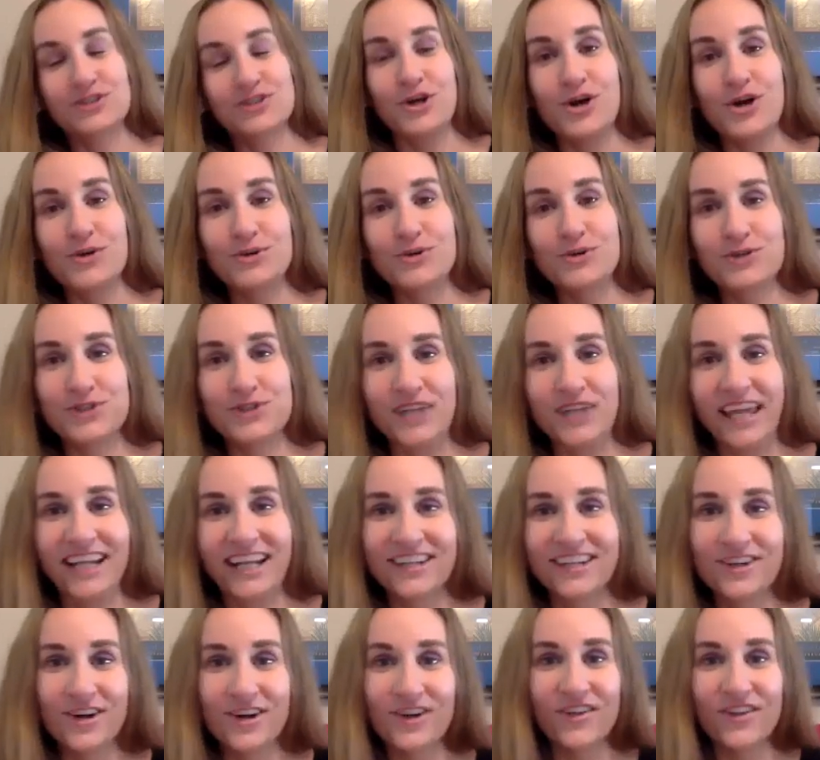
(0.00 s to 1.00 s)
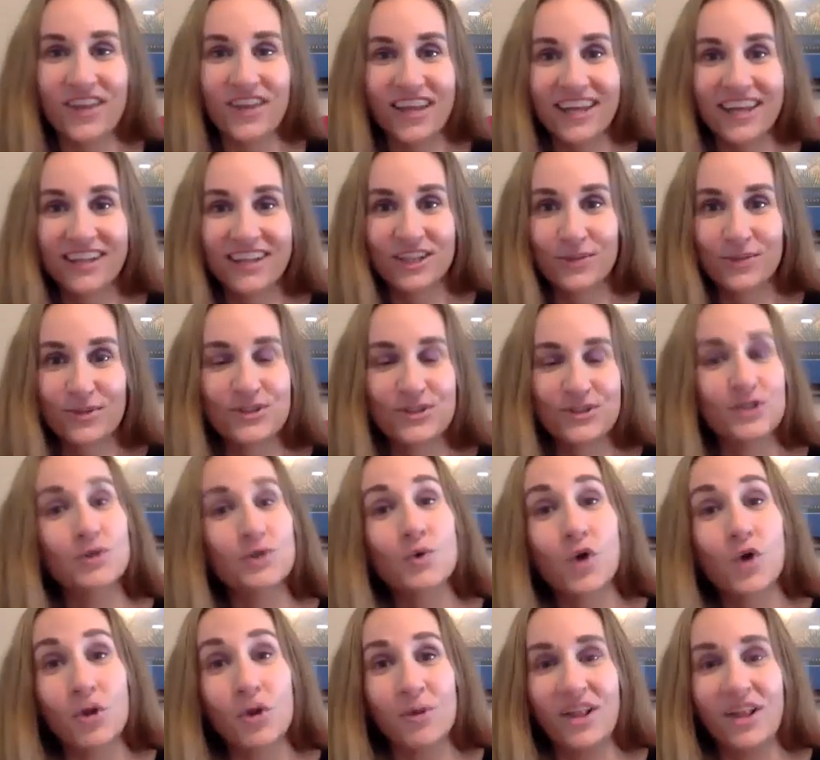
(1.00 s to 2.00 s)
So it was like, no, like it wasn't
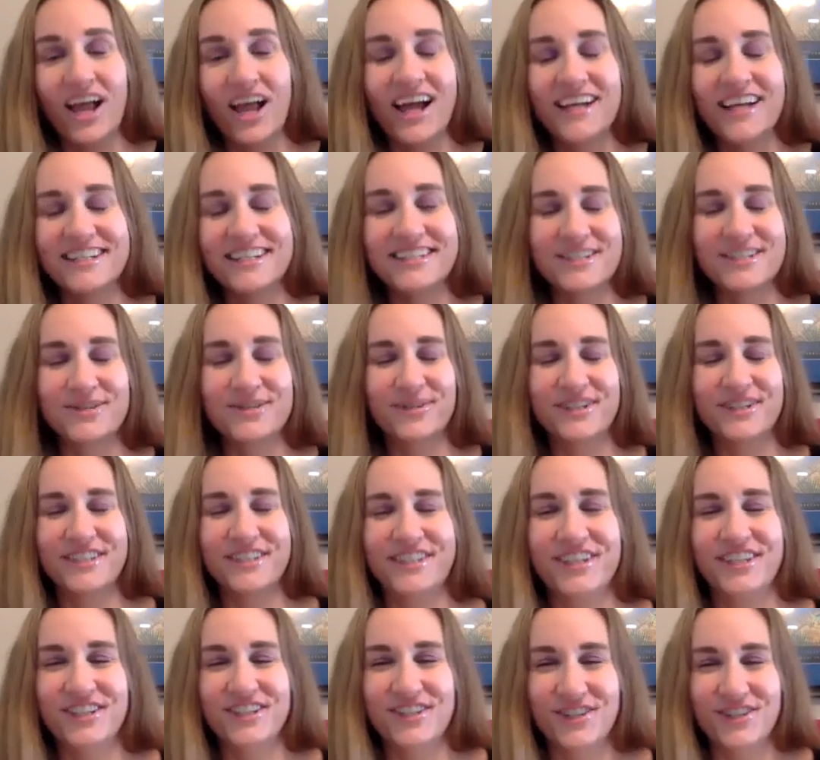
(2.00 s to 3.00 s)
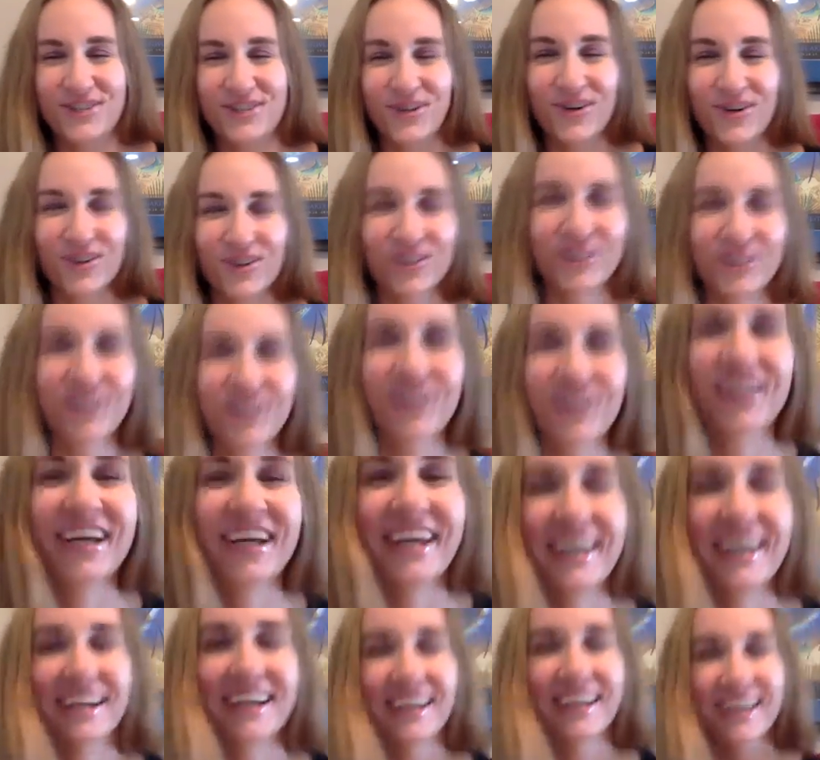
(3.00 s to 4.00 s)
normalized. It was just total,
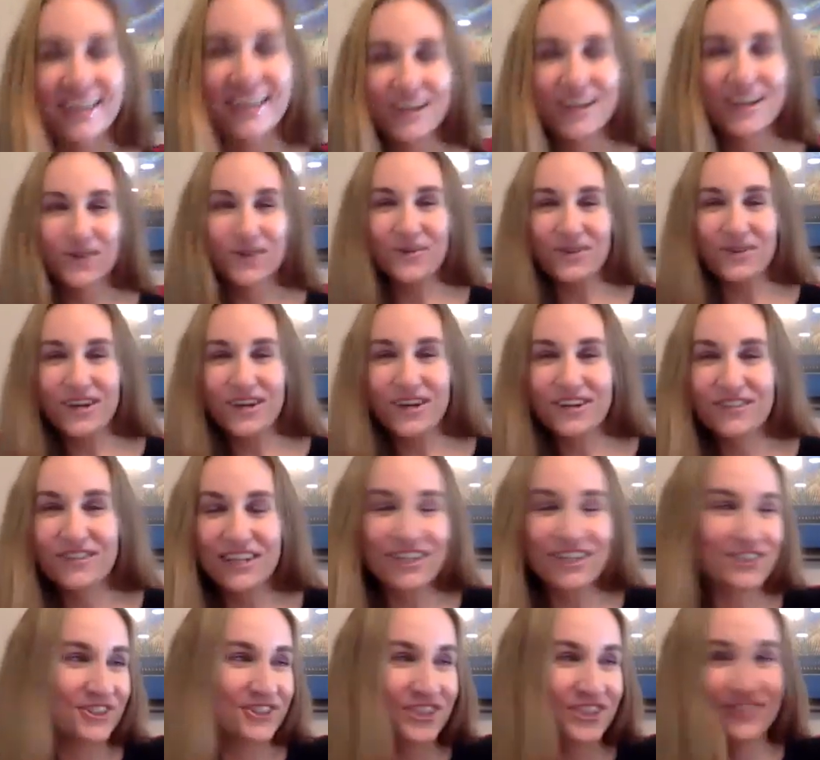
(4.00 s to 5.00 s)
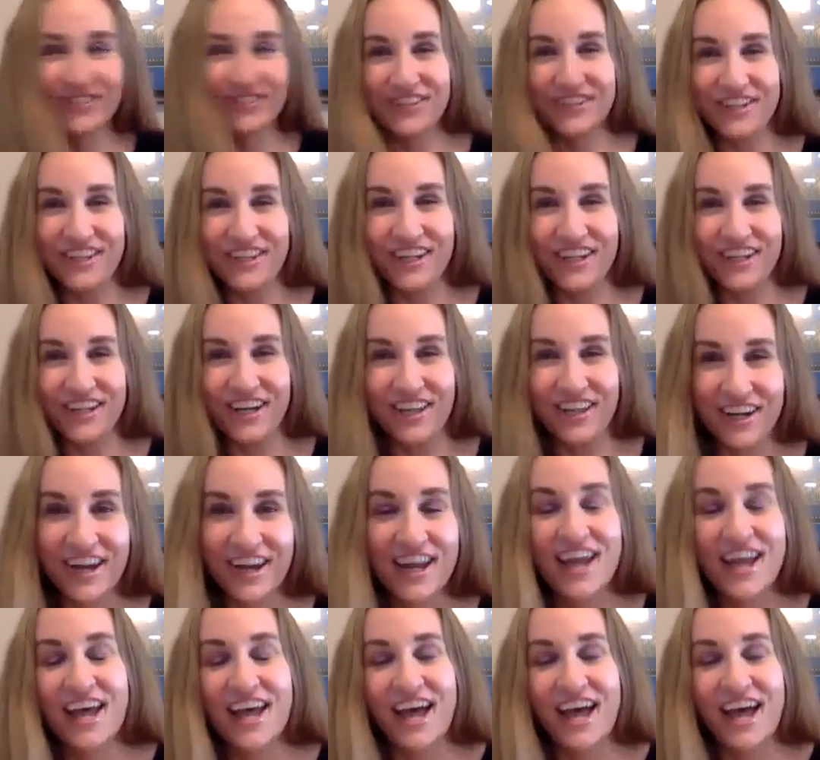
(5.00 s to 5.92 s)
like one extreme or the other.